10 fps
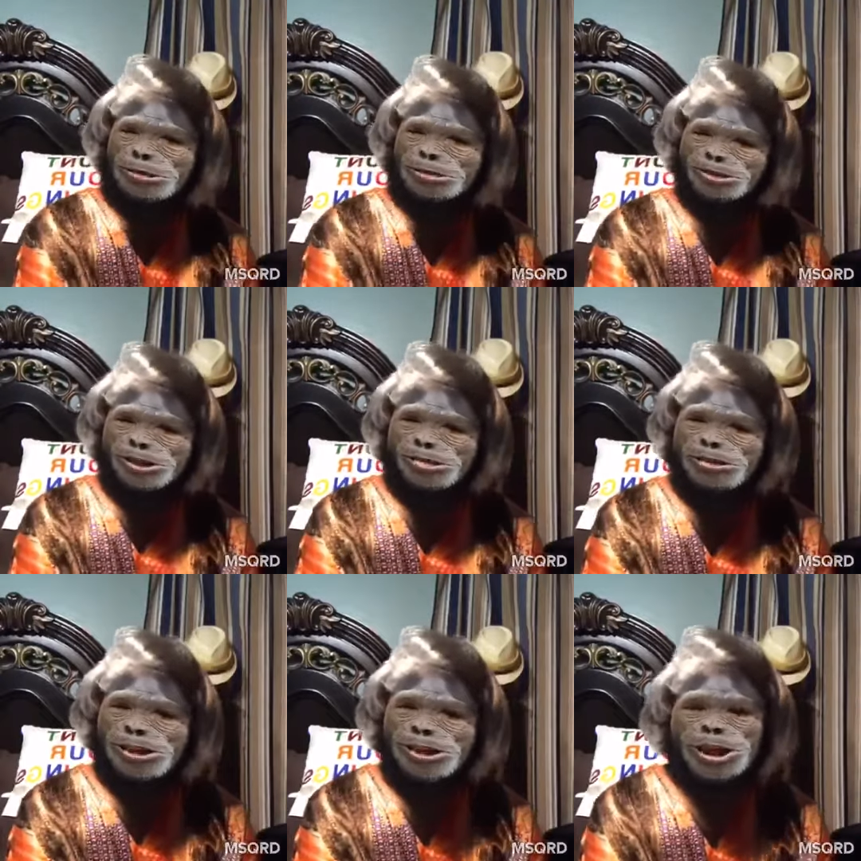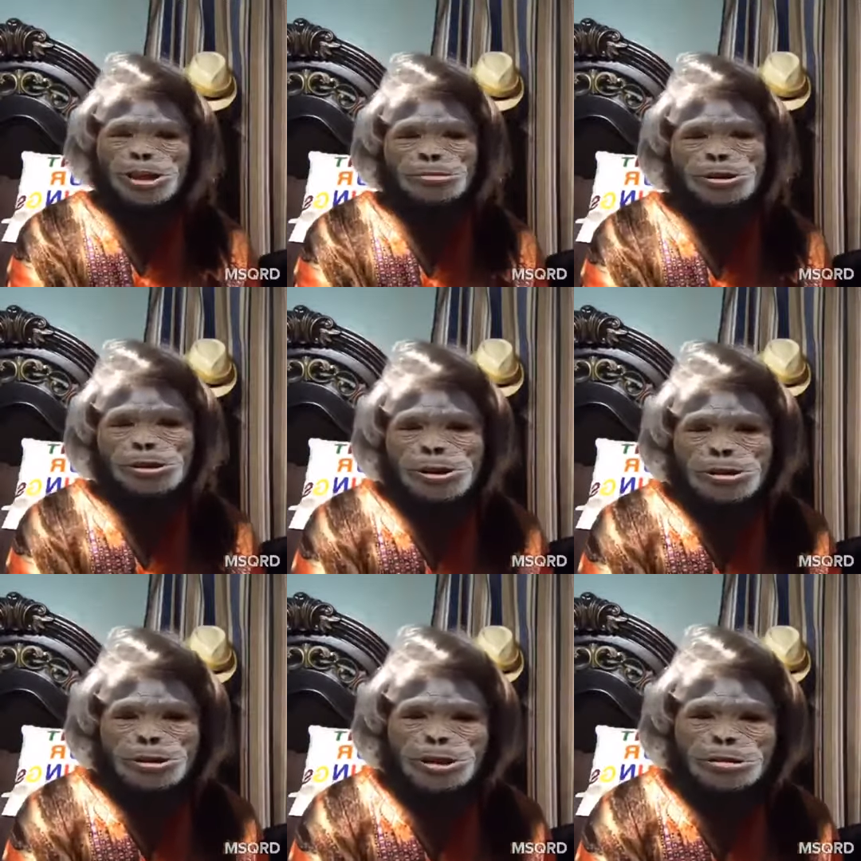She still living?
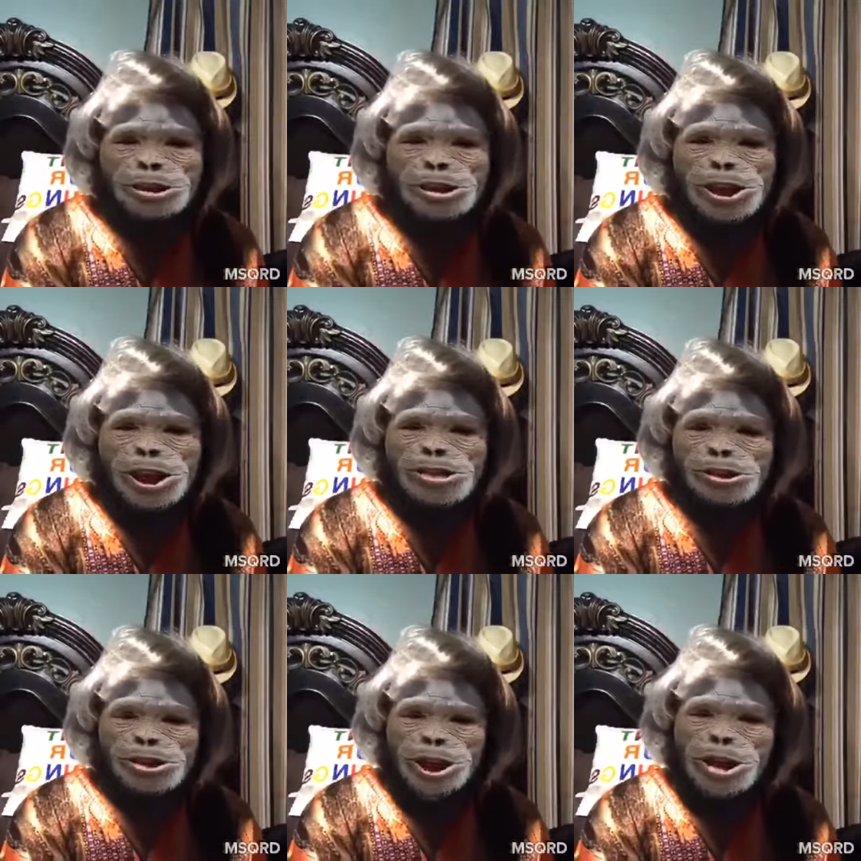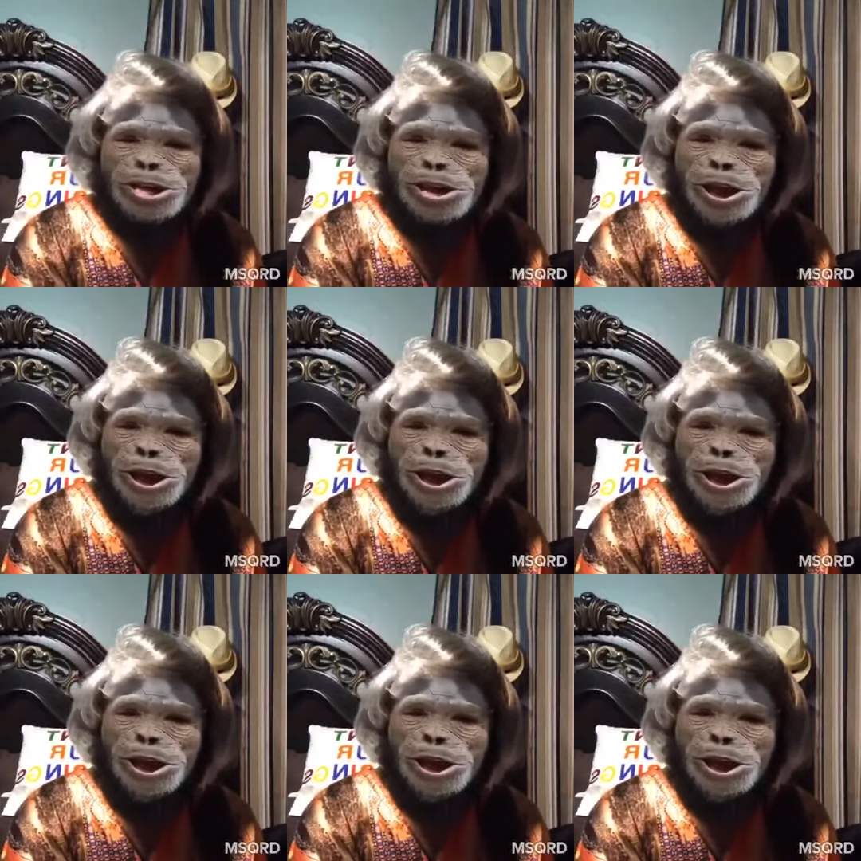They said, yeah, she's 99.